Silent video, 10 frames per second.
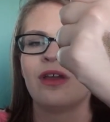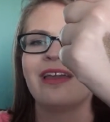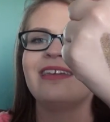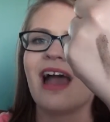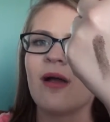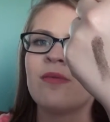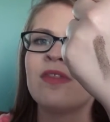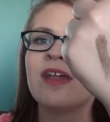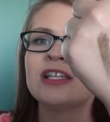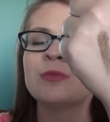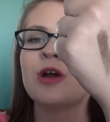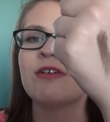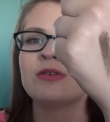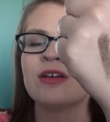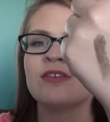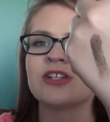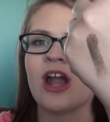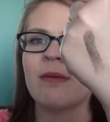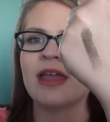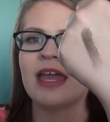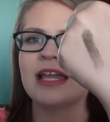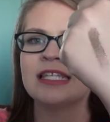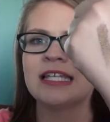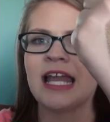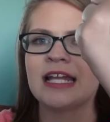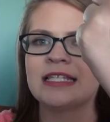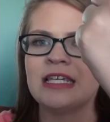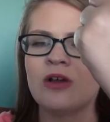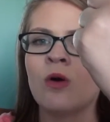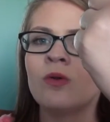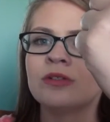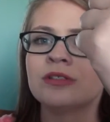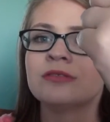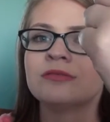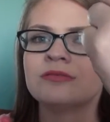Yeah, that's a perfect way of describing it. It's an antique gold.